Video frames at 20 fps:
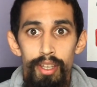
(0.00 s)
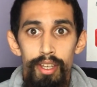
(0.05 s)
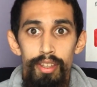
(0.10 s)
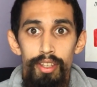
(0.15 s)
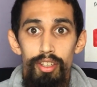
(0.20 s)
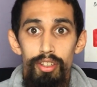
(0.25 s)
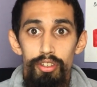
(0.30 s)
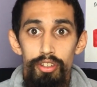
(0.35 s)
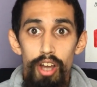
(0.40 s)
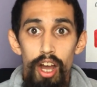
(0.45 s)

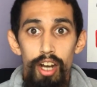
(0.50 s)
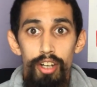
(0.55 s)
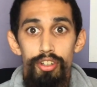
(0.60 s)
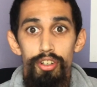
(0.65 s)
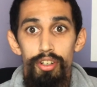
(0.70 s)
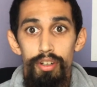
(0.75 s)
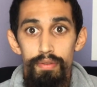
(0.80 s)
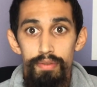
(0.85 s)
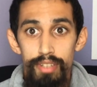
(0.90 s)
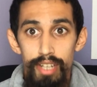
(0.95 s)
This
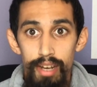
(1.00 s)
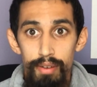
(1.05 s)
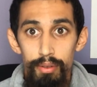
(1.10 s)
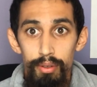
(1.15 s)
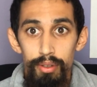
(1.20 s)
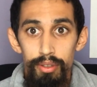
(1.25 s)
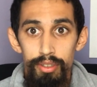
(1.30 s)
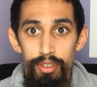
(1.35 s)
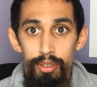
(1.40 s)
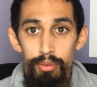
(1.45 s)
doctrine of
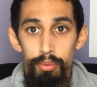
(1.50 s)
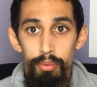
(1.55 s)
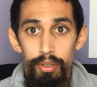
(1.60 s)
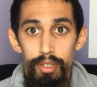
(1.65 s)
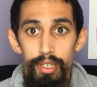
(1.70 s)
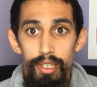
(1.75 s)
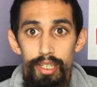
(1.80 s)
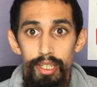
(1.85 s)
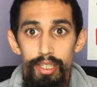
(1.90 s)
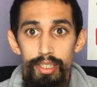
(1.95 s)
devils is what
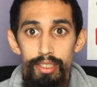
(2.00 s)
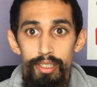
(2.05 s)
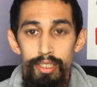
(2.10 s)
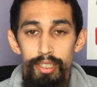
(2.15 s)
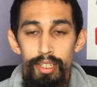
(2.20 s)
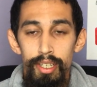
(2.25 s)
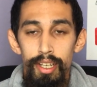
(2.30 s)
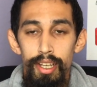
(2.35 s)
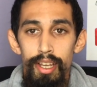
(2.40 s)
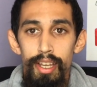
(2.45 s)
it is.
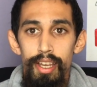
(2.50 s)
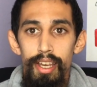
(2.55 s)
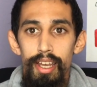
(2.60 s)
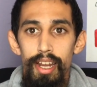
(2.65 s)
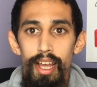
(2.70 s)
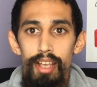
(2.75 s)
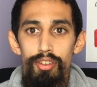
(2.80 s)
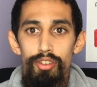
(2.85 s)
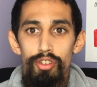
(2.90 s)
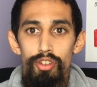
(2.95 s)
It
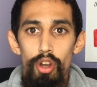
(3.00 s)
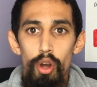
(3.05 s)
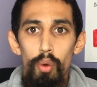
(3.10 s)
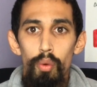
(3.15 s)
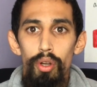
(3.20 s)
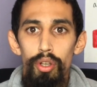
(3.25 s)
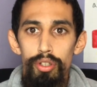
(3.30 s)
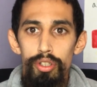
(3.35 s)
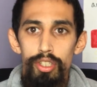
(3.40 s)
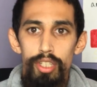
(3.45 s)
has no
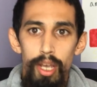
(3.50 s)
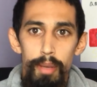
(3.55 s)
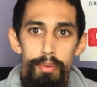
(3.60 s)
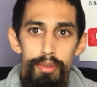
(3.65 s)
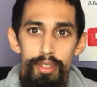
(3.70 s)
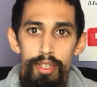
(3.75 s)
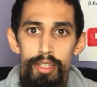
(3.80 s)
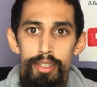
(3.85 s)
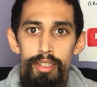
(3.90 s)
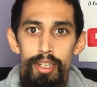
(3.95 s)
real
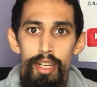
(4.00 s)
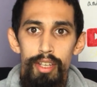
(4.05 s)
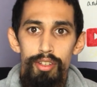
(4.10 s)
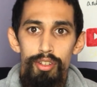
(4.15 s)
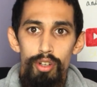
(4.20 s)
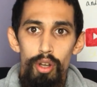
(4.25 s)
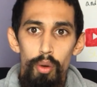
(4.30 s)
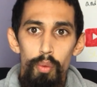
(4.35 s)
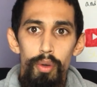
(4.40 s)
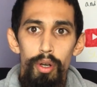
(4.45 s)
substance. It has
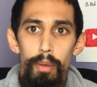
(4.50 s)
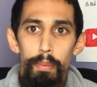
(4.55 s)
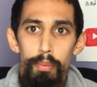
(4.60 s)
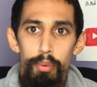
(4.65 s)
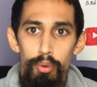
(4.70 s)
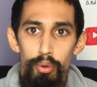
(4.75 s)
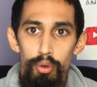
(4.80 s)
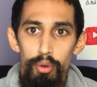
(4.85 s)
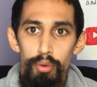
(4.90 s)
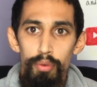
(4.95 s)
no real
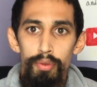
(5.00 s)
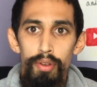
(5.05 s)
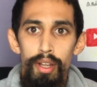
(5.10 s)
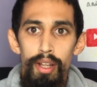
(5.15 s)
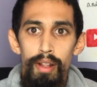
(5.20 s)
proof.